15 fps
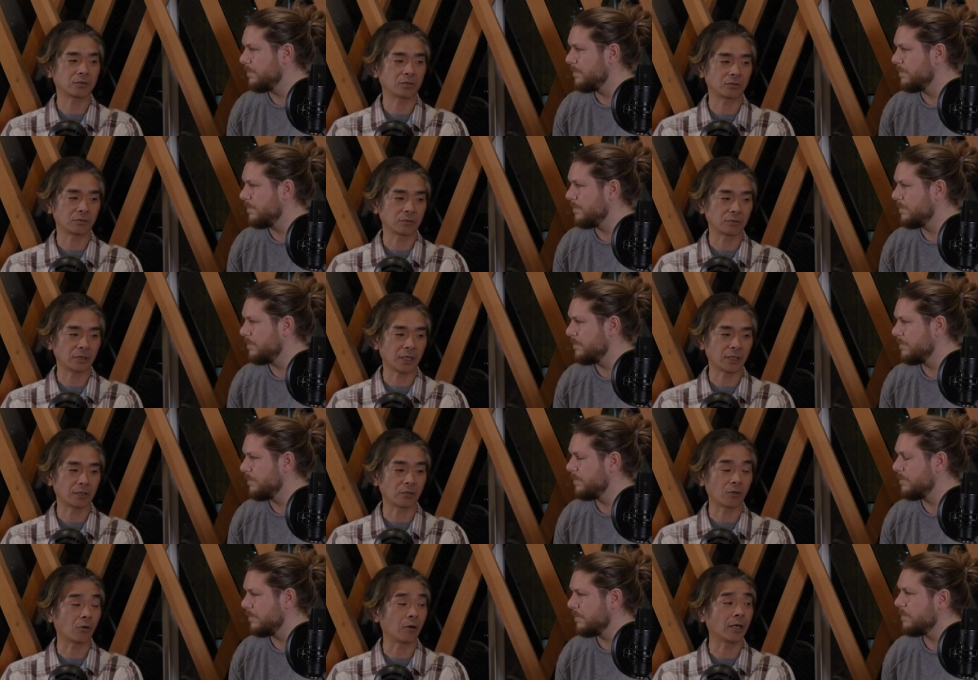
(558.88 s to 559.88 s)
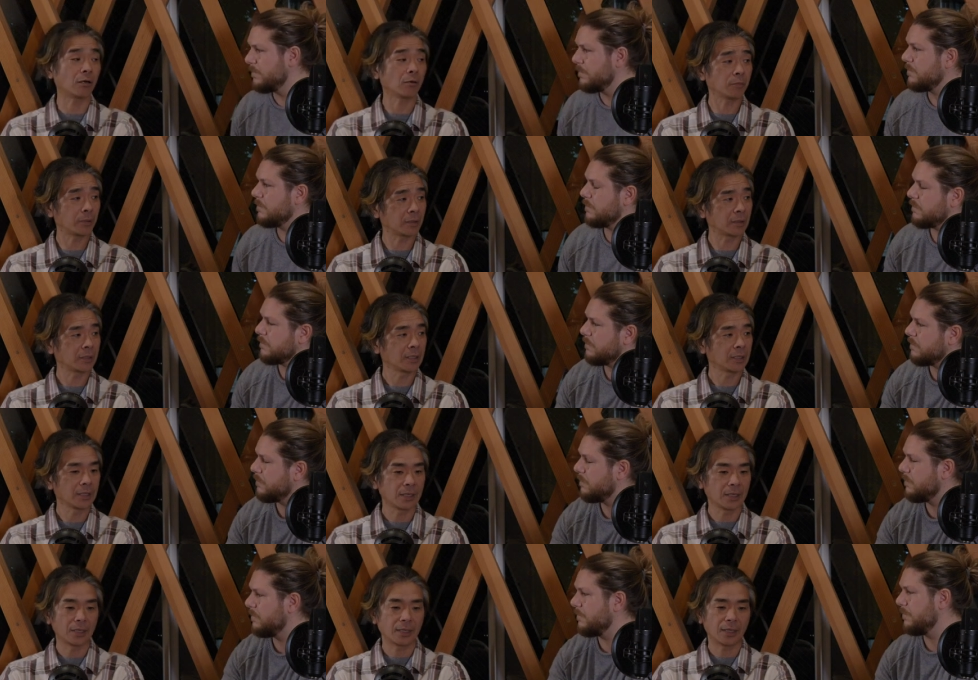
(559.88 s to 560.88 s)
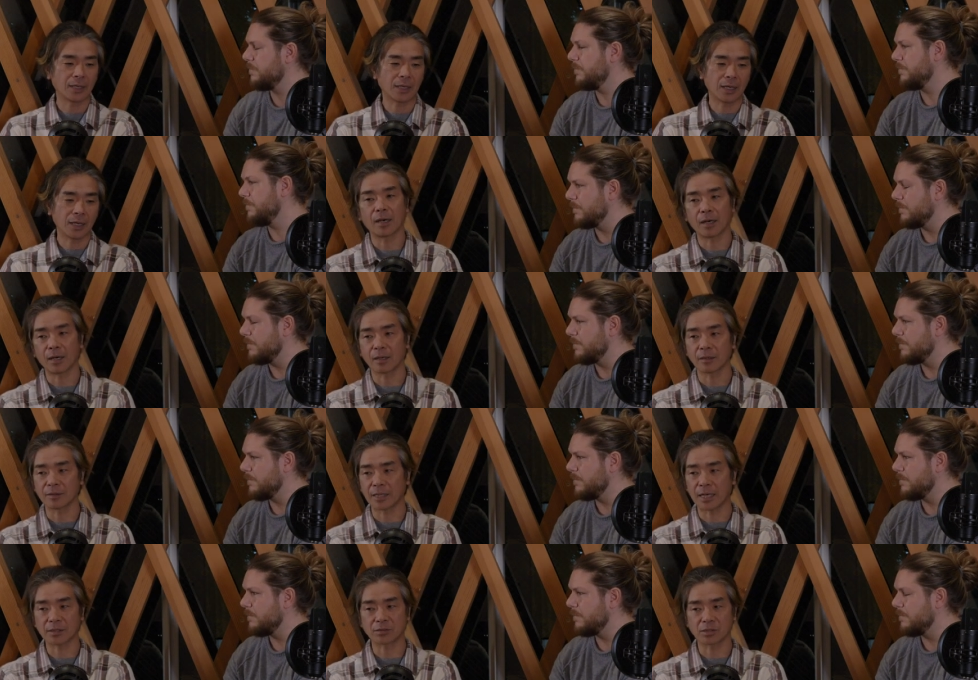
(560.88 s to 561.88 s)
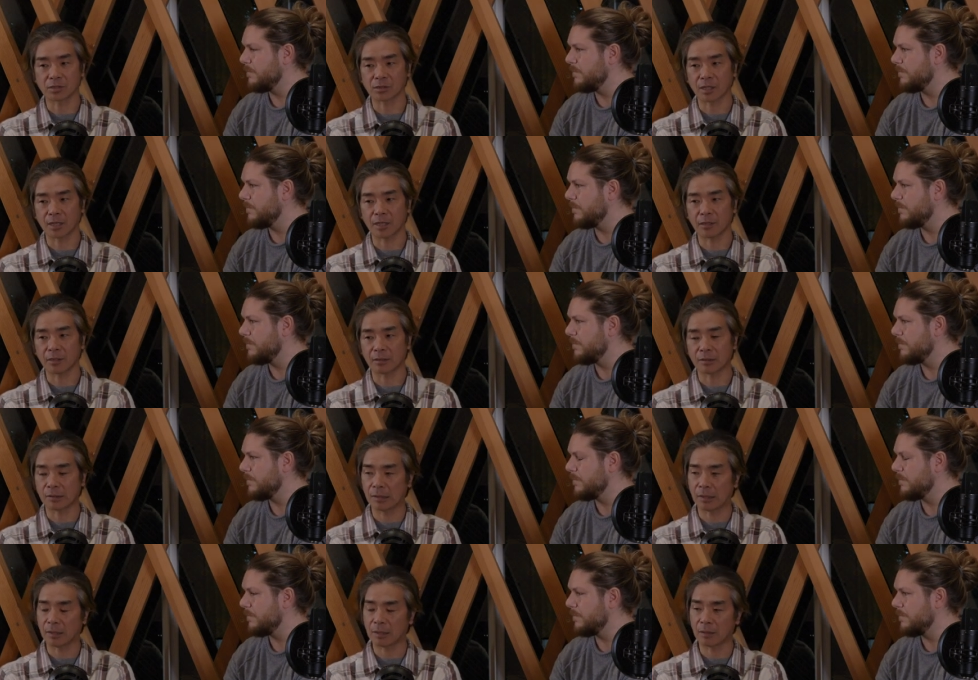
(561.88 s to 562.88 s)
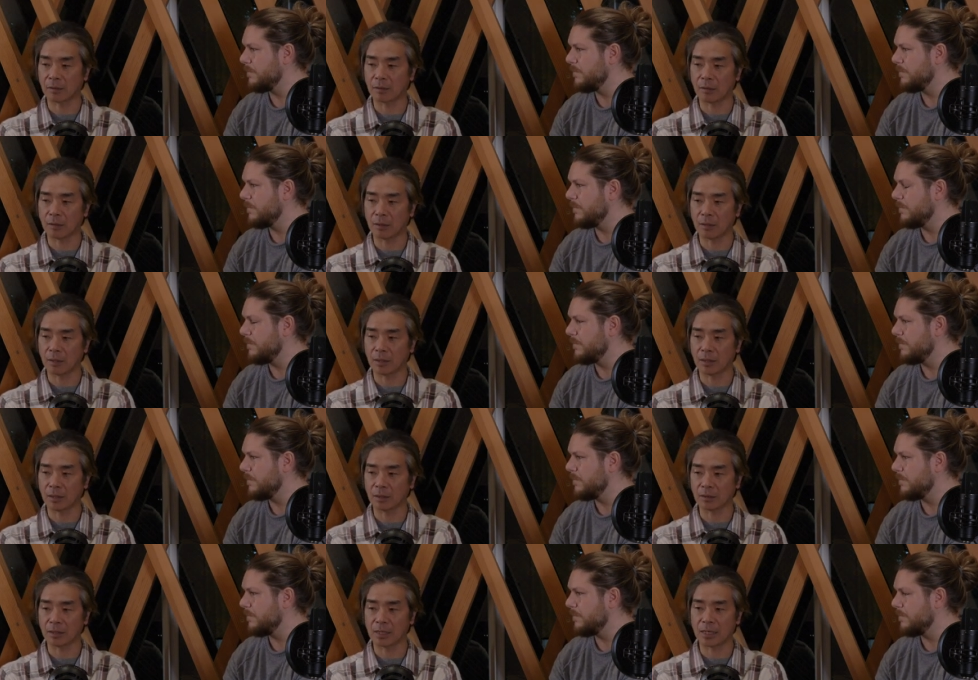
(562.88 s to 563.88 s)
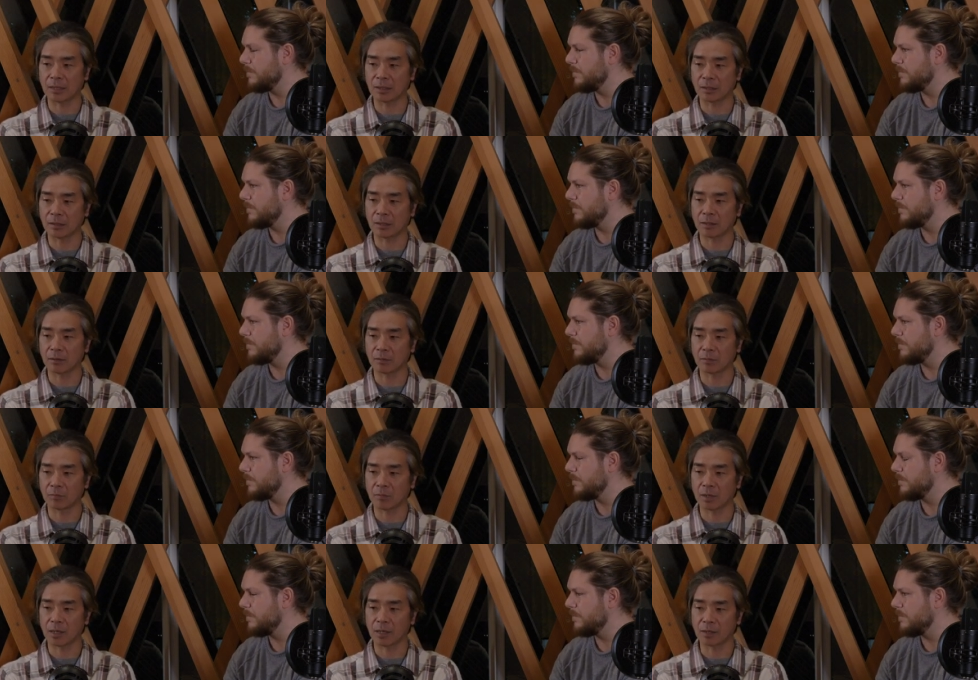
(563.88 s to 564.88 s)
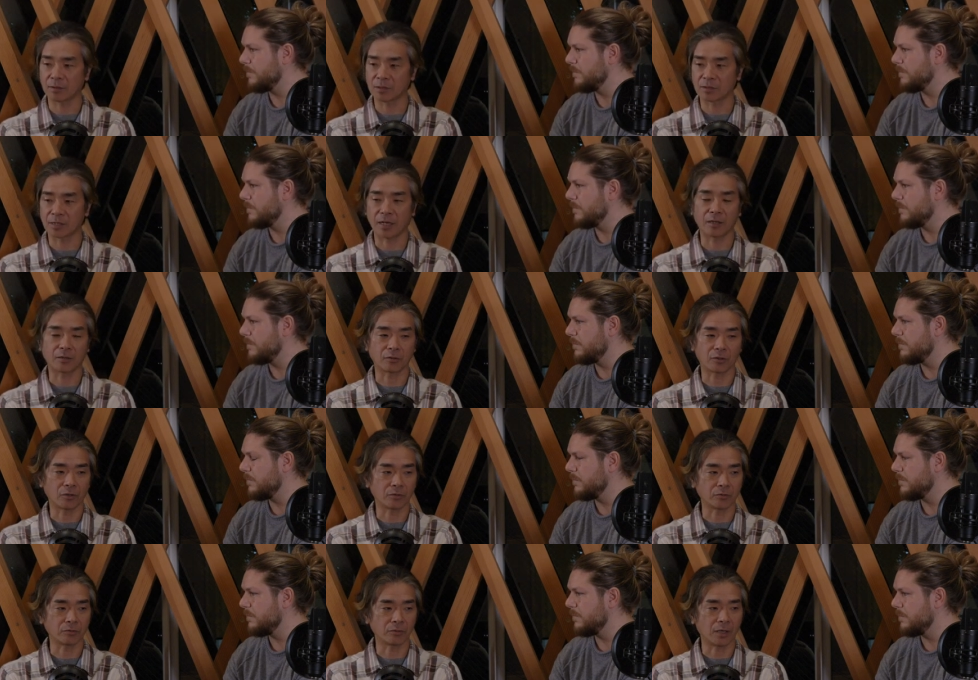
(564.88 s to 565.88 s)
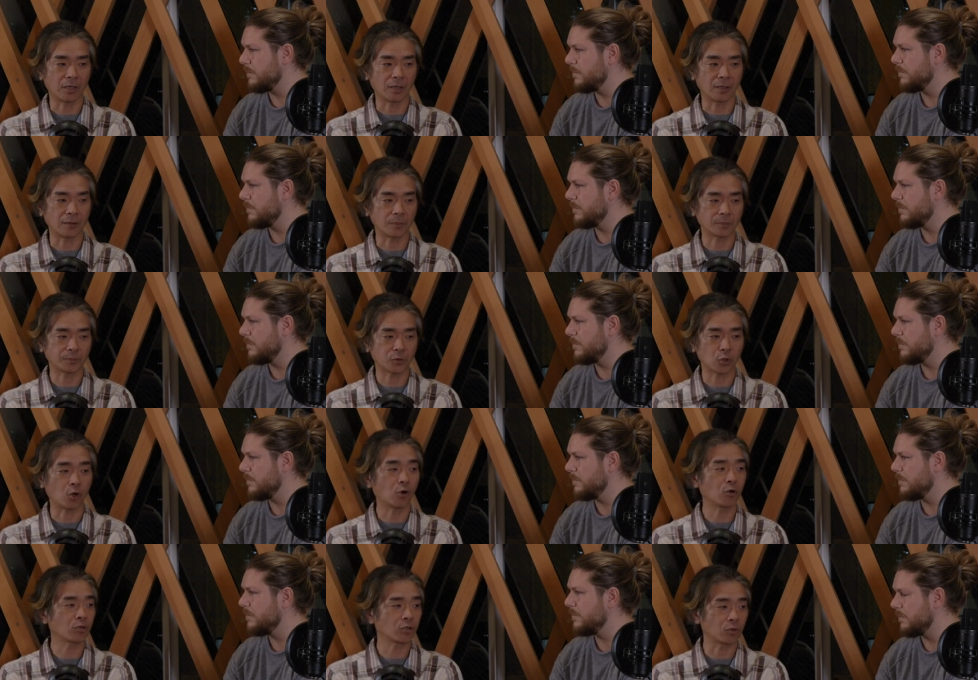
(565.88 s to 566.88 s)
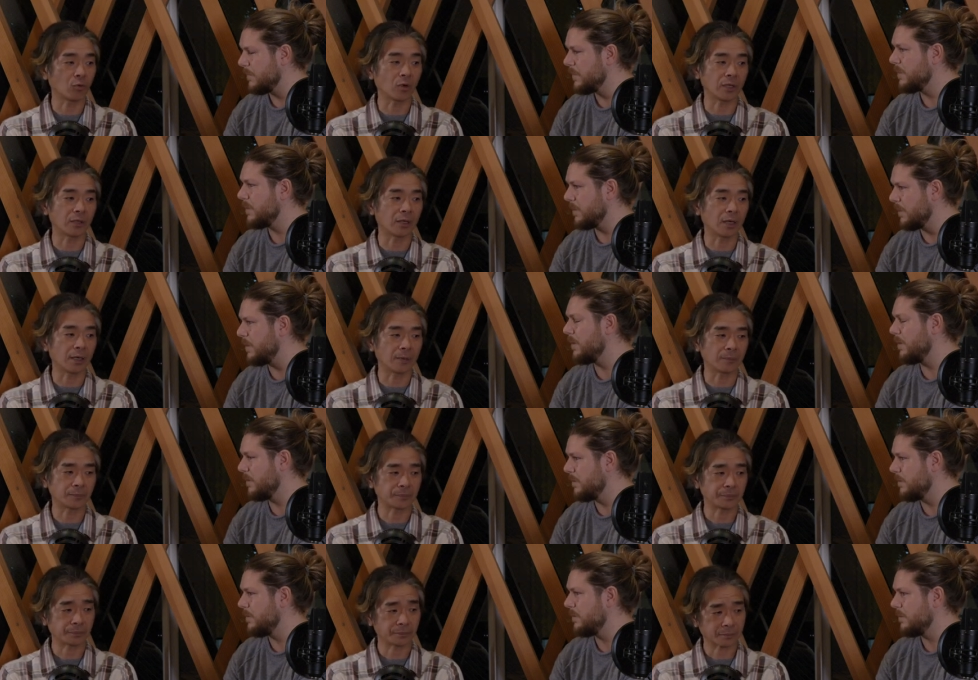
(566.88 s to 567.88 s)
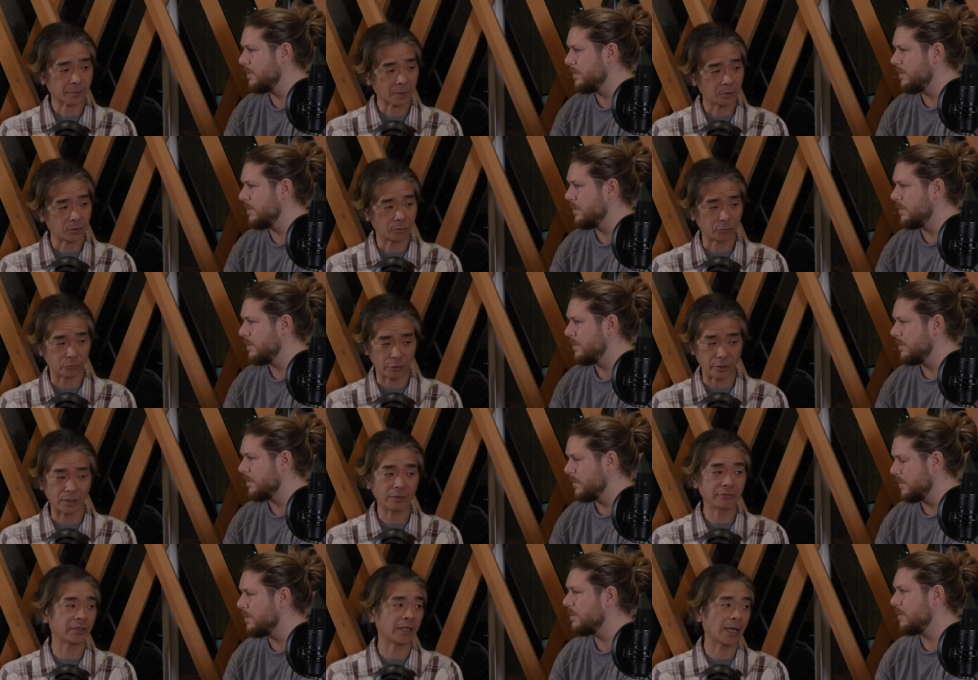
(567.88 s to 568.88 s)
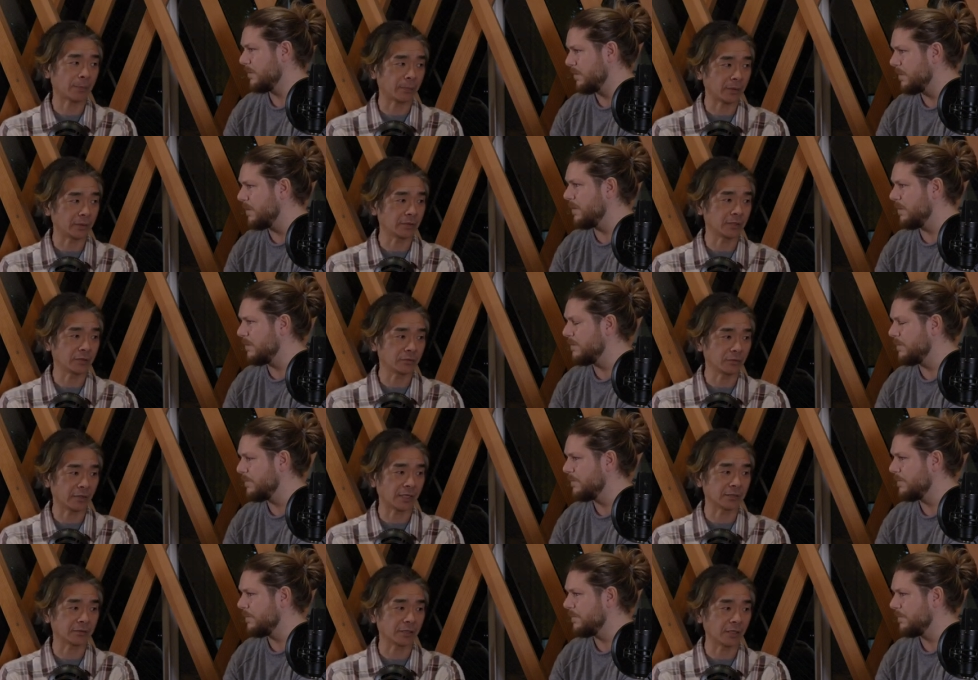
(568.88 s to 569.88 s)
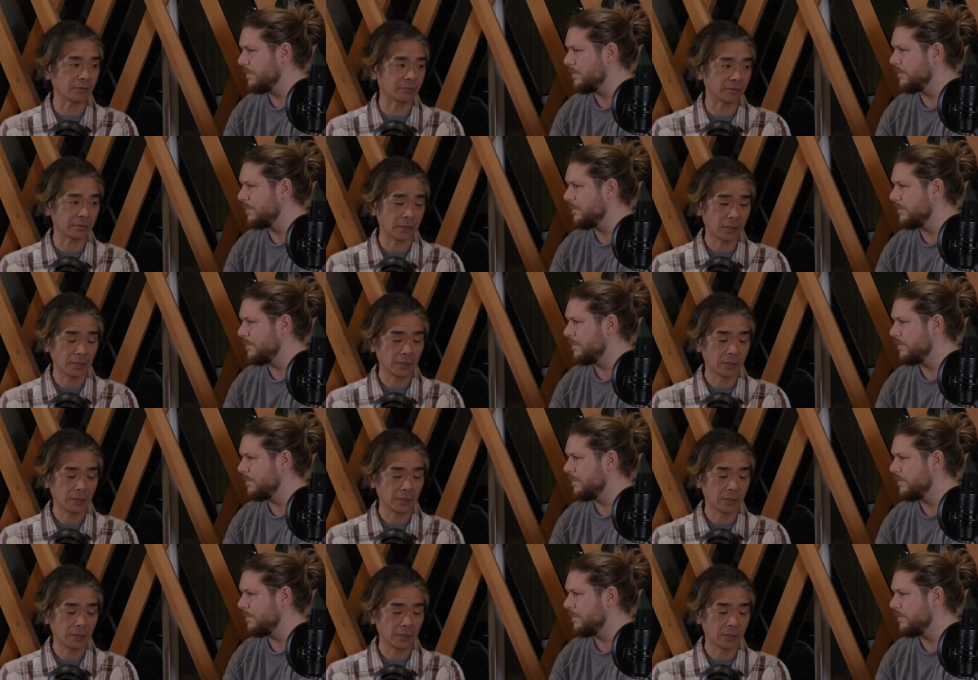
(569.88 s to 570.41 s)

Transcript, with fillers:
Speaker 1: to kind of go help. Mm. That just kind of ignited my desire to go to Tohoku when 3/11 happened in 2011.